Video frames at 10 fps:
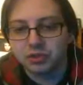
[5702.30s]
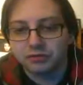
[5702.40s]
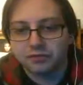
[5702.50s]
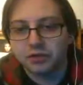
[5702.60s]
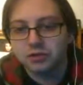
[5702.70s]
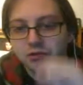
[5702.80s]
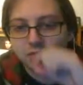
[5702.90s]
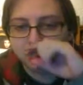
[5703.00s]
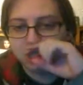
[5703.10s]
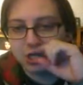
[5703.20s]
interferes,
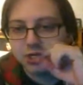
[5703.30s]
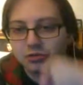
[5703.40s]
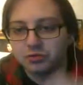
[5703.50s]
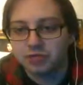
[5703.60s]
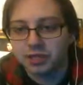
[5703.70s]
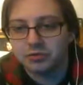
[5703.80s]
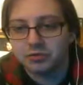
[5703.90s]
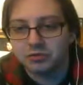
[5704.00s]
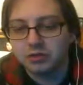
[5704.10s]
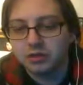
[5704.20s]
pushed Johnny through a
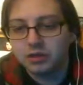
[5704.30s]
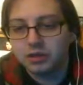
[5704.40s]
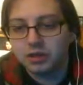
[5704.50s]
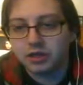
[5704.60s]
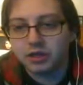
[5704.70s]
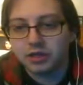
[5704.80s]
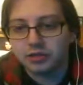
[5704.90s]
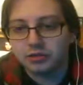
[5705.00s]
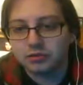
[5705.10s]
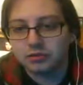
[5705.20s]
table.
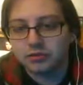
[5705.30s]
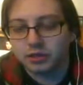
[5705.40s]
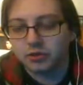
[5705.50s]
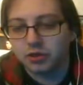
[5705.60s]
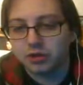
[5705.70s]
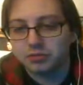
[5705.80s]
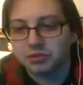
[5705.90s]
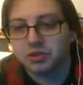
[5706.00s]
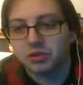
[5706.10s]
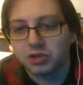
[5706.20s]
Killer Cross
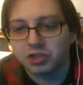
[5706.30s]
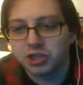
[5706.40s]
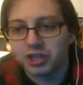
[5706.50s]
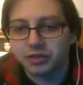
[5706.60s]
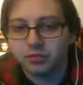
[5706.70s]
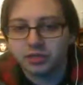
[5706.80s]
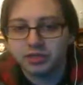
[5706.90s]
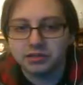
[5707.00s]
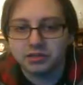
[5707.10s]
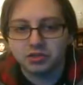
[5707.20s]
puts in the cross jacket
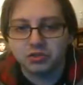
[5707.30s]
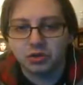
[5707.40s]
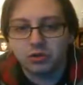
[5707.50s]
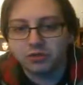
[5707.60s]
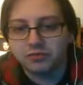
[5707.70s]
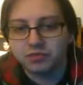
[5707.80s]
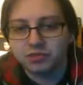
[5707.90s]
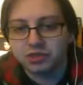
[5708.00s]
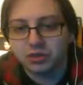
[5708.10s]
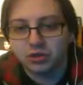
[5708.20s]
win. The duo of
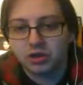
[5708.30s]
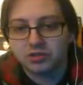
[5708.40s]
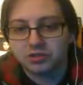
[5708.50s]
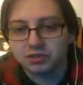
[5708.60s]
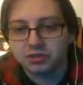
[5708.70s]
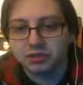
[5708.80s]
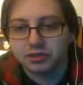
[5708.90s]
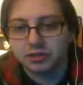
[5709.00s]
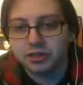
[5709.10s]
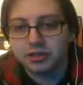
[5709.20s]
Moose and Cross are still a
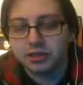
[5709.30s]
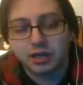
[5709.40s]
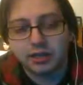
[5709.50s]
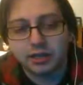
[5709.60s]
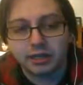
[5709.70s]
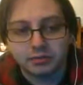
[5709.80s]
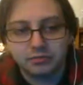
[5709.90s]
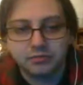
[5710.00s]
thing. I like it.